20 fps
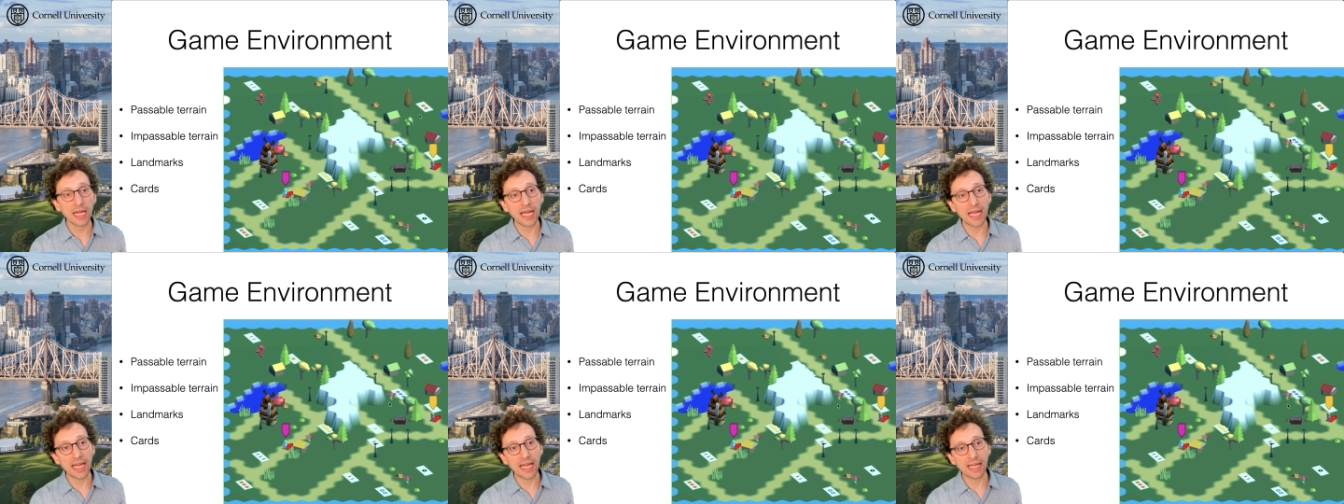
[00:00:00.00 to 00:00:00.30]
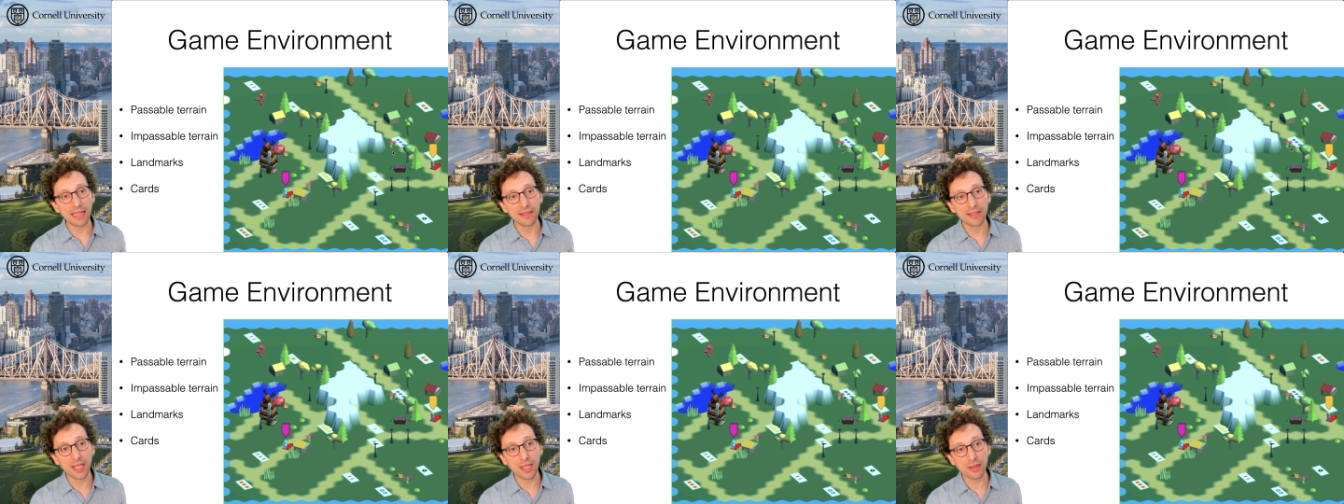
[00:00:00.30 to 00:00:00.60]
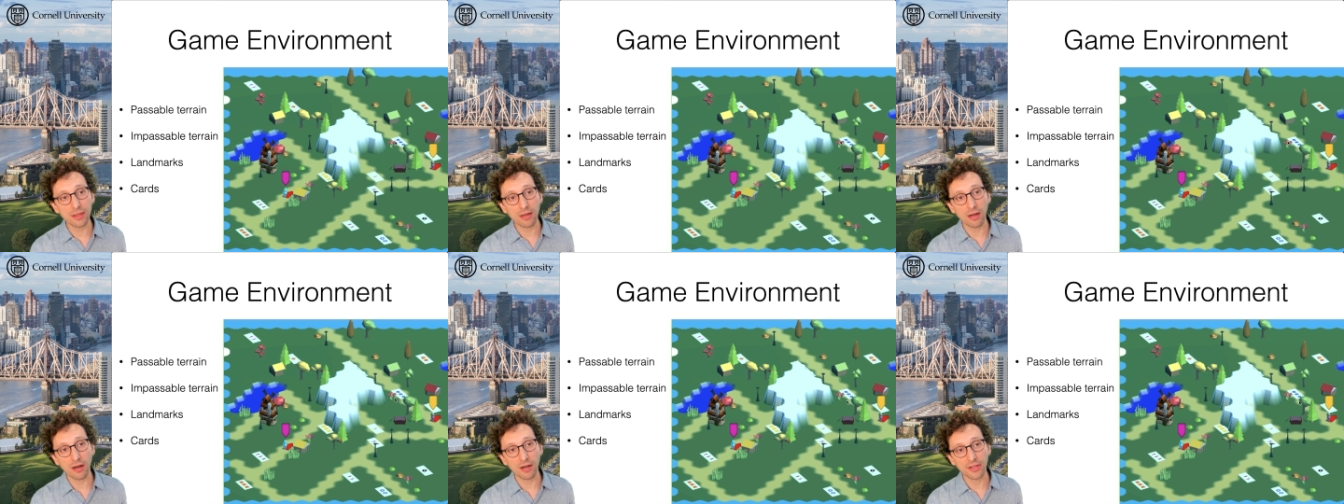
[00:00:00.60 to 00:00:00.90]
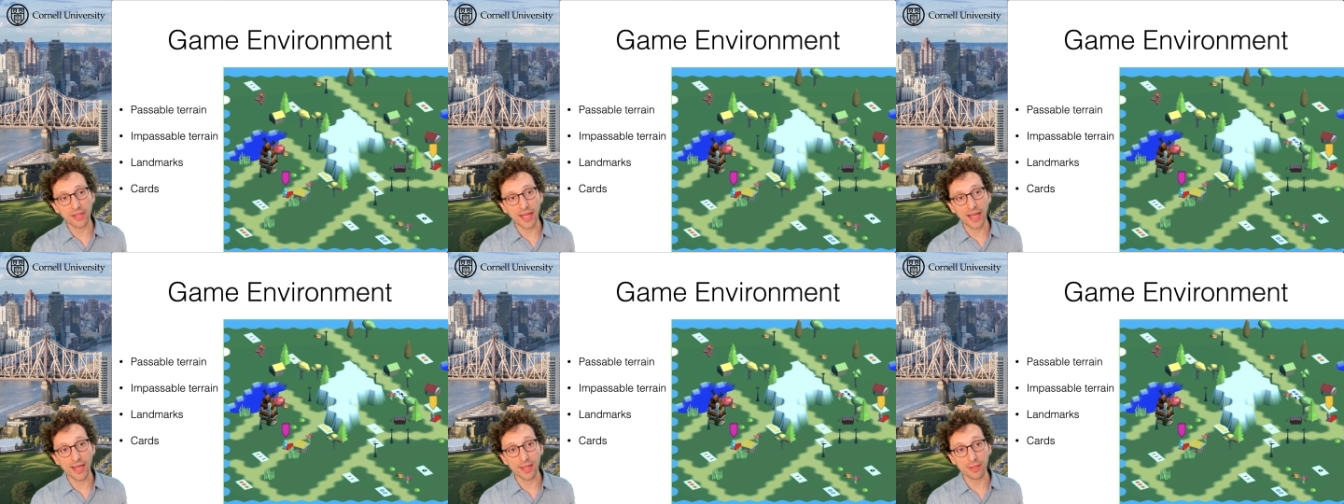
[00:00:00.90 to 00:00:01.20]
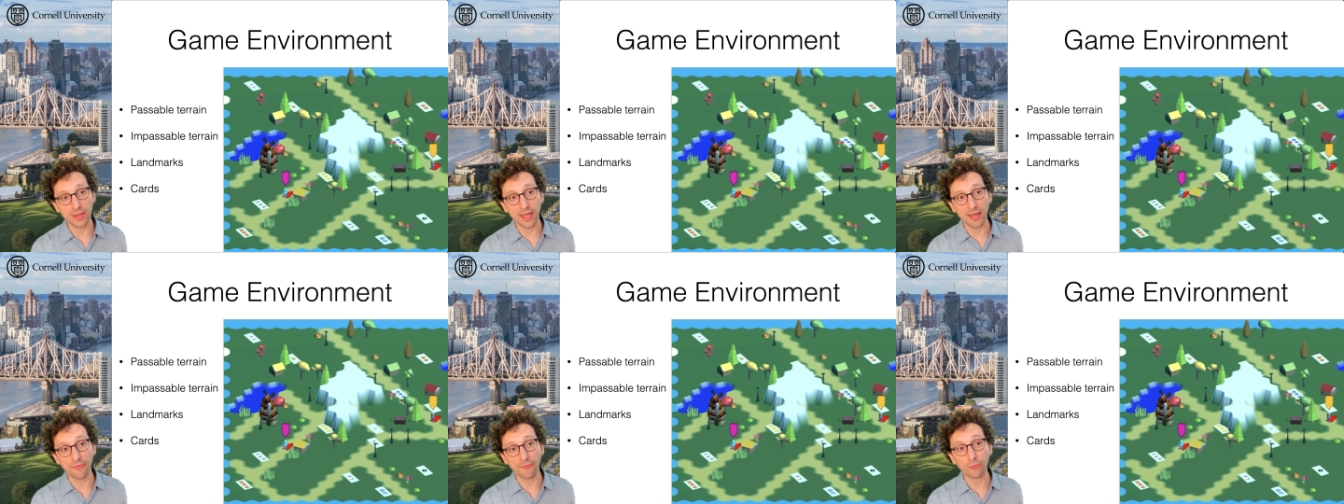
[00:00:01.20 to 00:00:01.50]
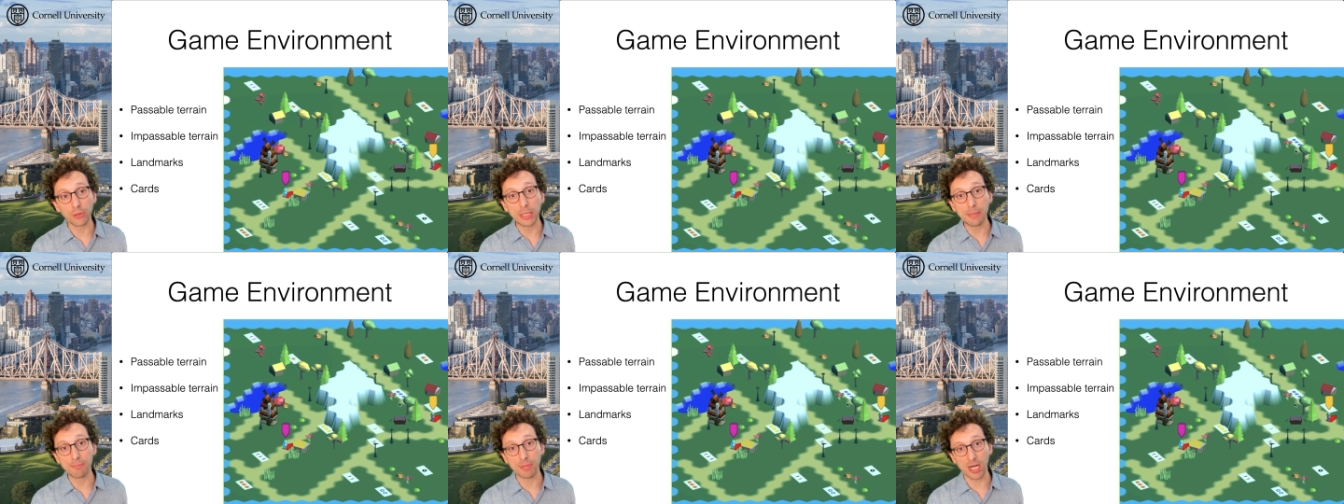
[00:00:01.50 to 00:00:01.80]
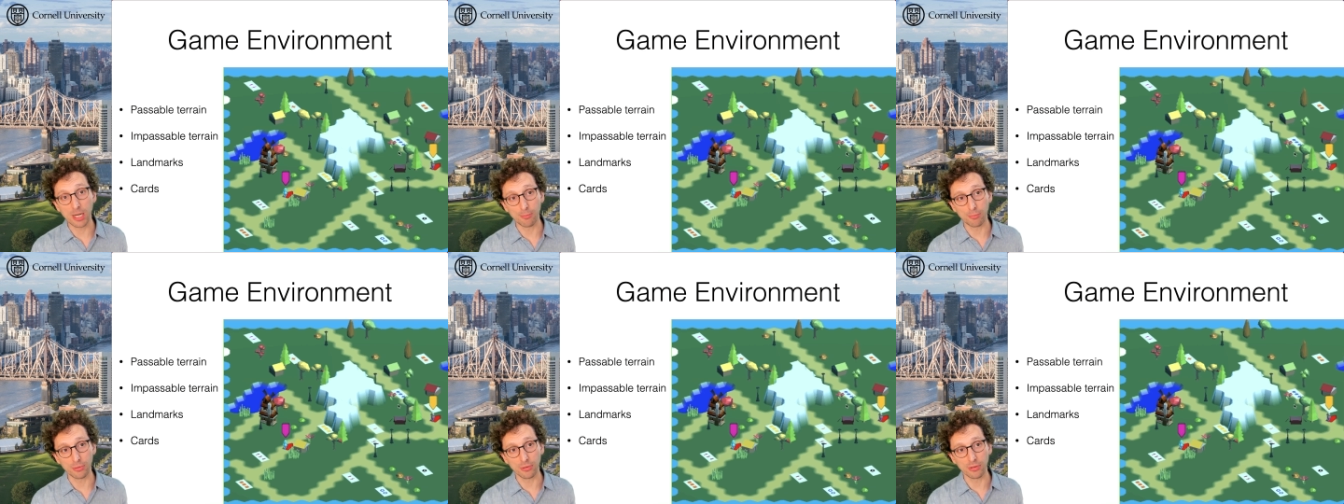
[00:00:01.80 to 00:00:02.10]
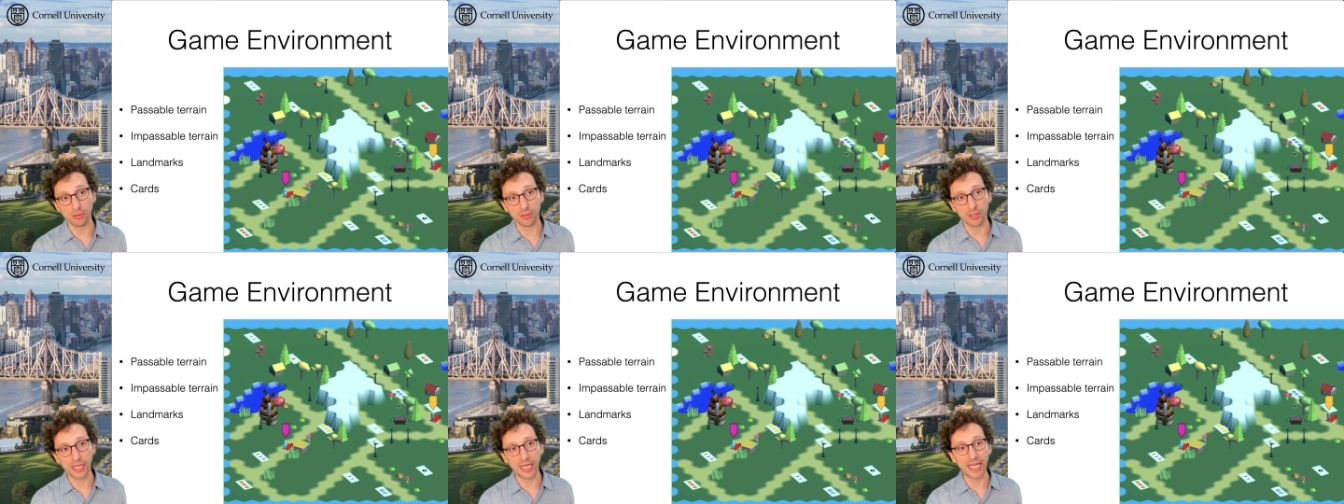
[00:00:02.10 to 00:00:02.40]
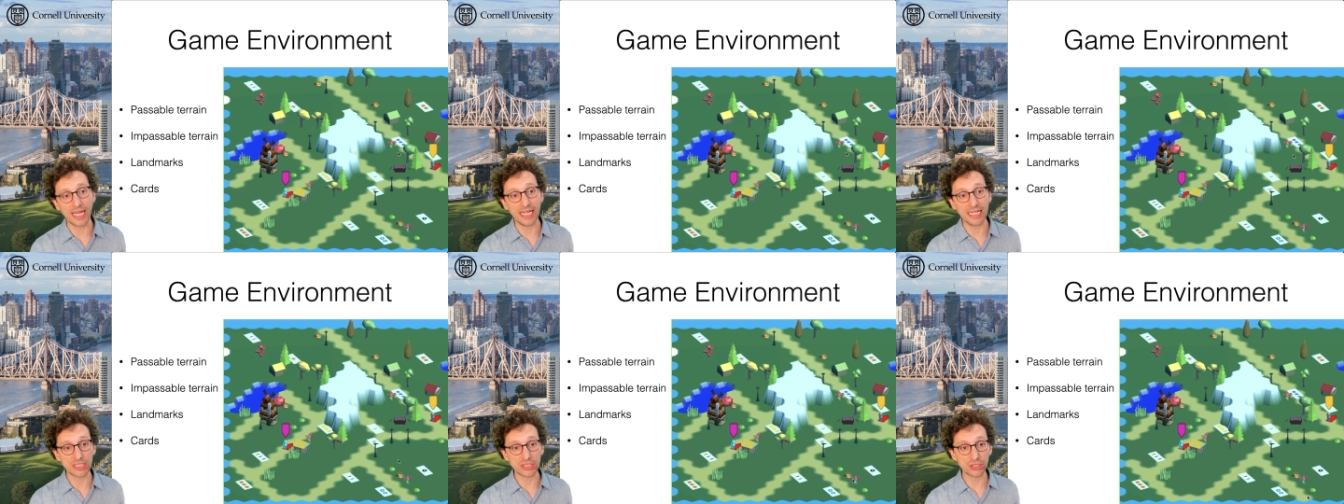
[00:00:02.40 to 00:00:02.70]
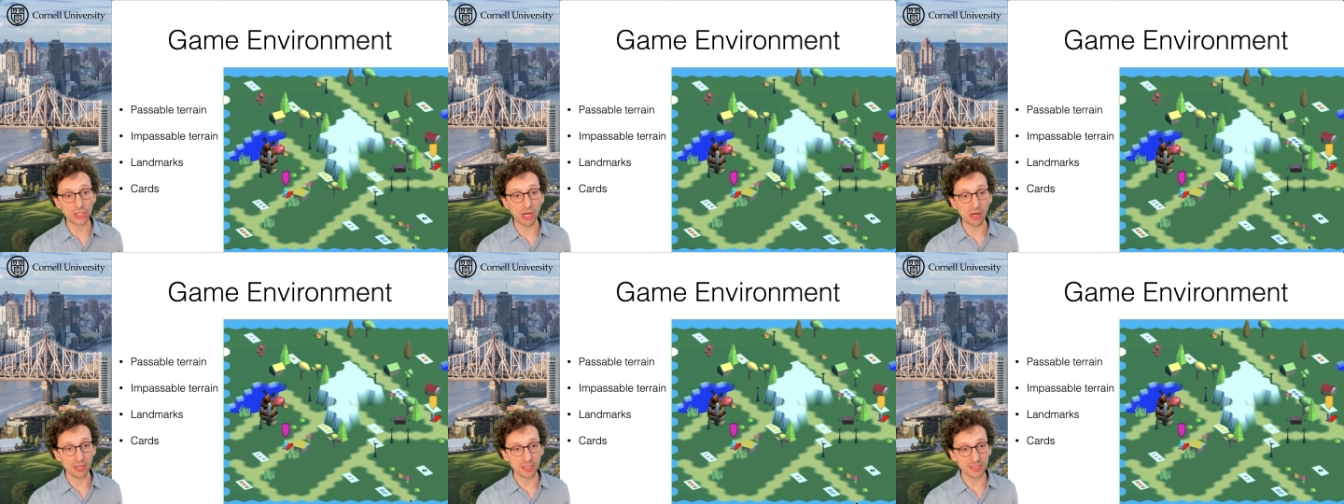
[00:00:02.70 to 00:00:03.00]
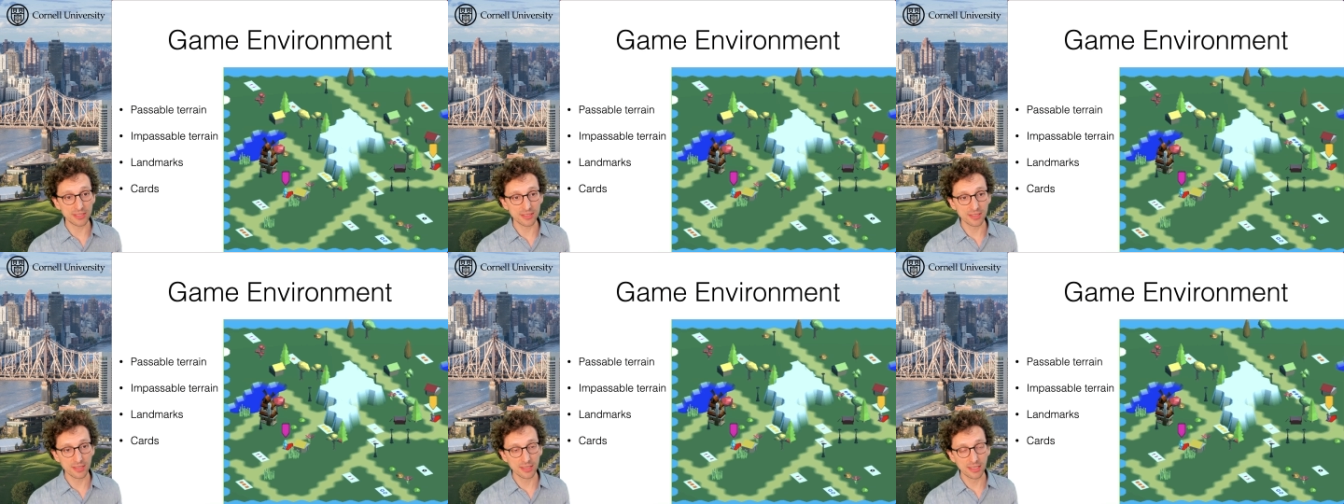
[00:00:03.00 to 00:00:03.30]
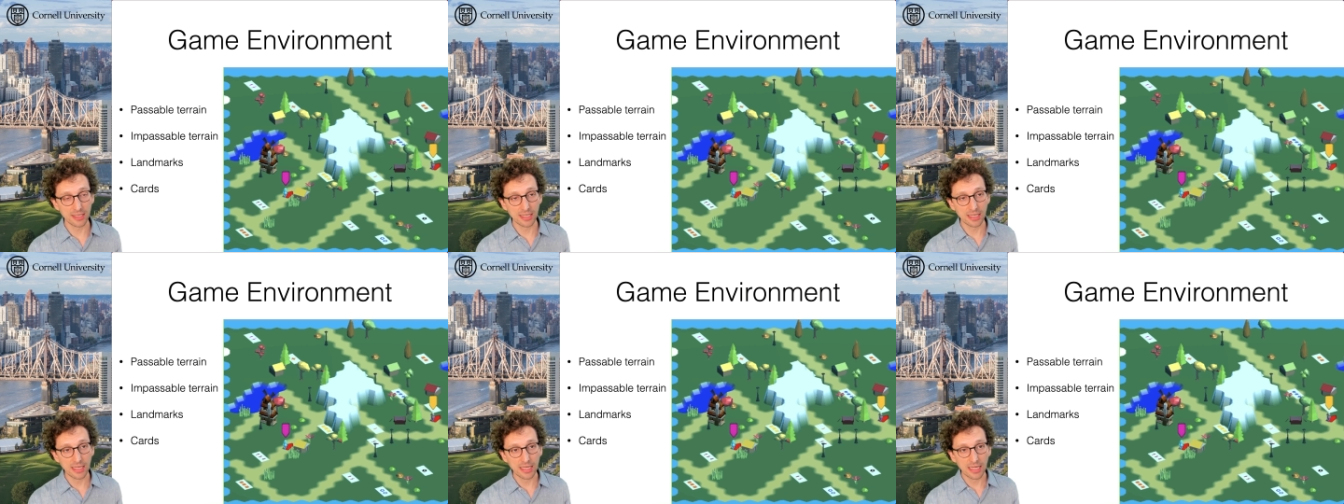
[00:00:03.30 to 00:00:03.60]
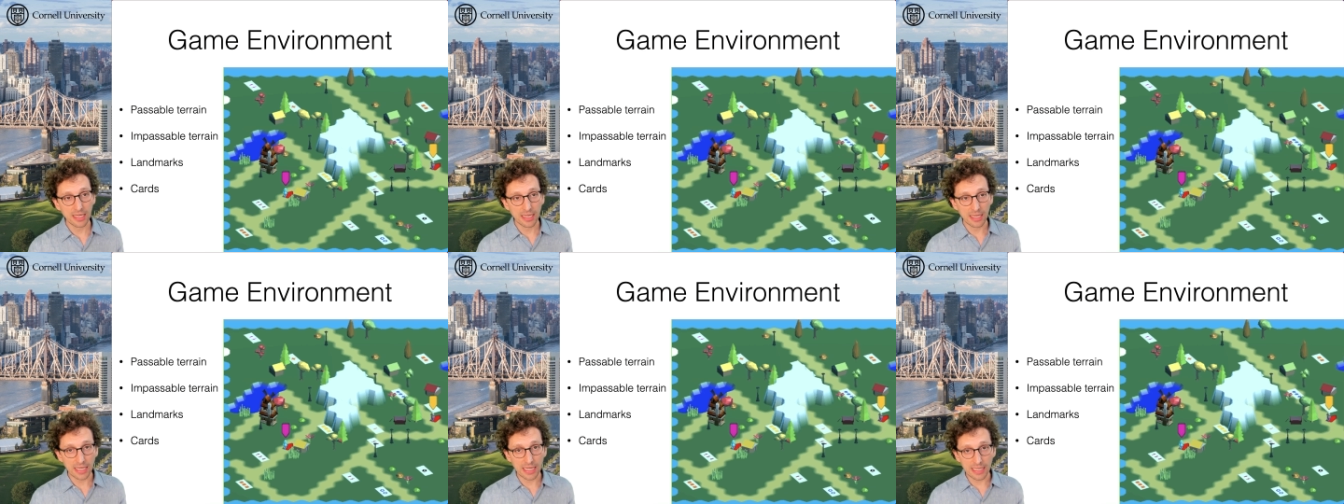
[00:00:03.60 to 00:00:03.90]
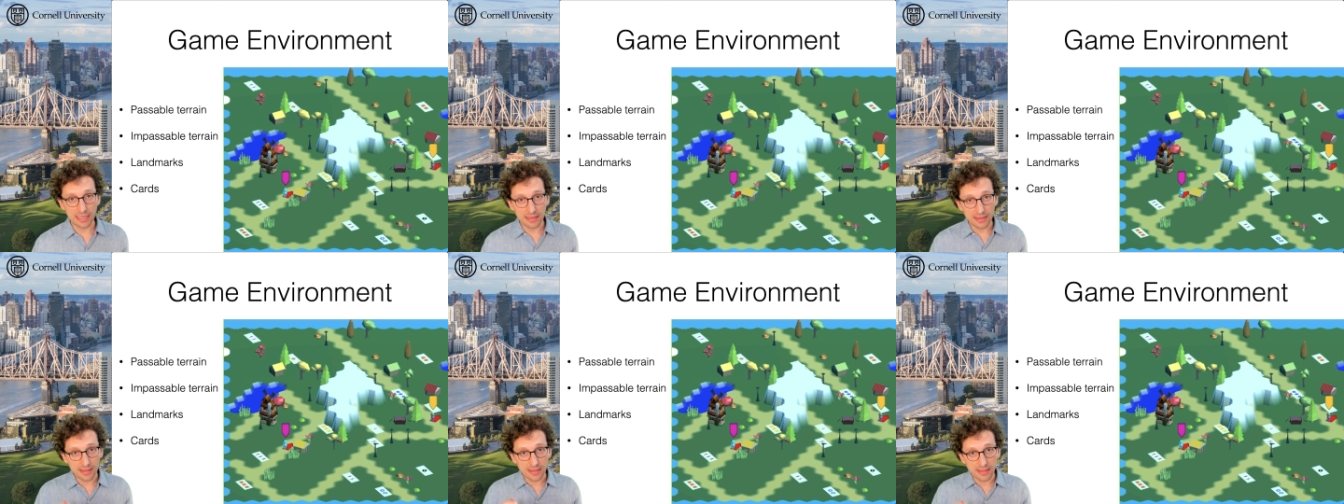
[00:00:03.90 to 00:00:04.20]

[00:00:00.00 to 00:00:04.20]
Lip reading: and this card has 3 purple stars. And